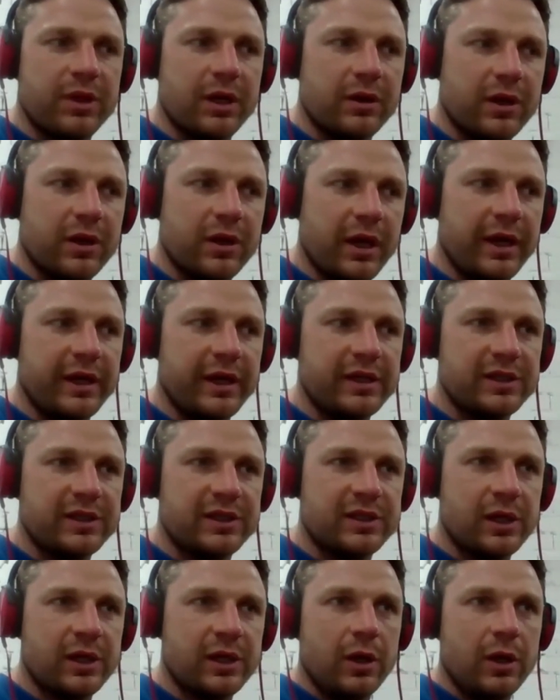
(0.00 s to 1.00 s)
What is
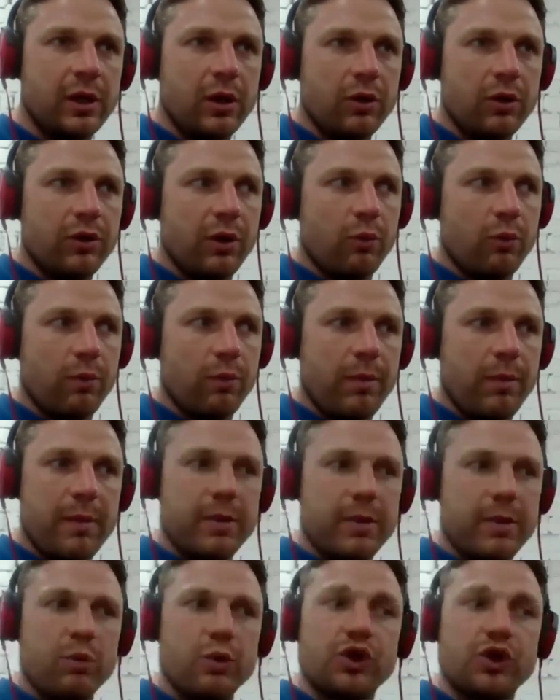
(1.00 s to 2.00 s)
something that
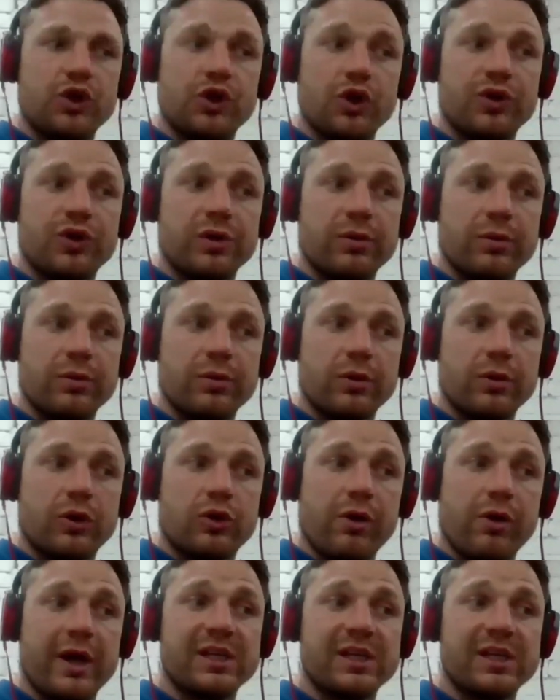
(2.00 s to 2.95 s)
maybe we should